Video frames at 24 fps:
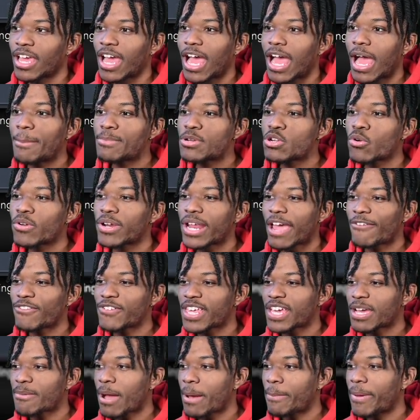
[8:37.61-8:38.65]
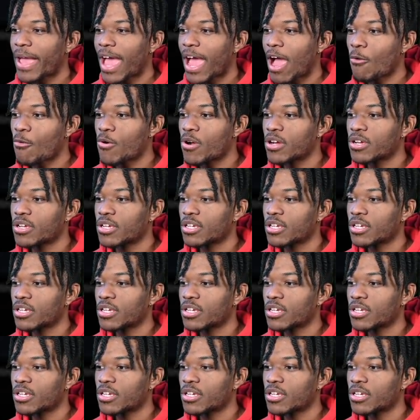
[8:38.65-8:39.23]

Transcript: I'm doing everything in my power